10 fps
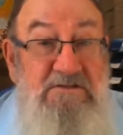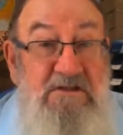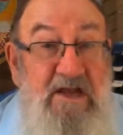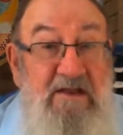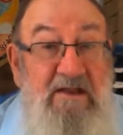
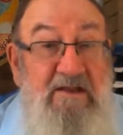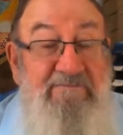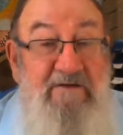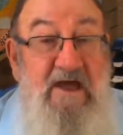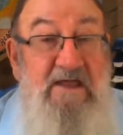and their
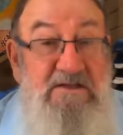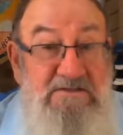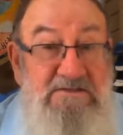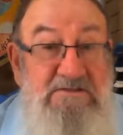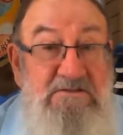
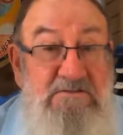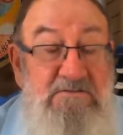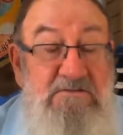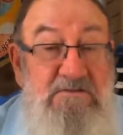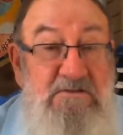fathers,
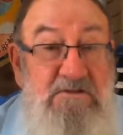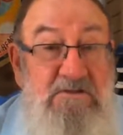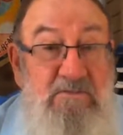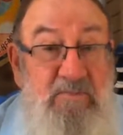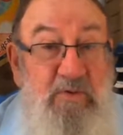
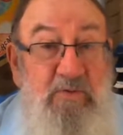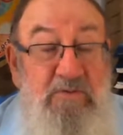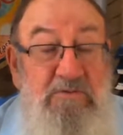plural.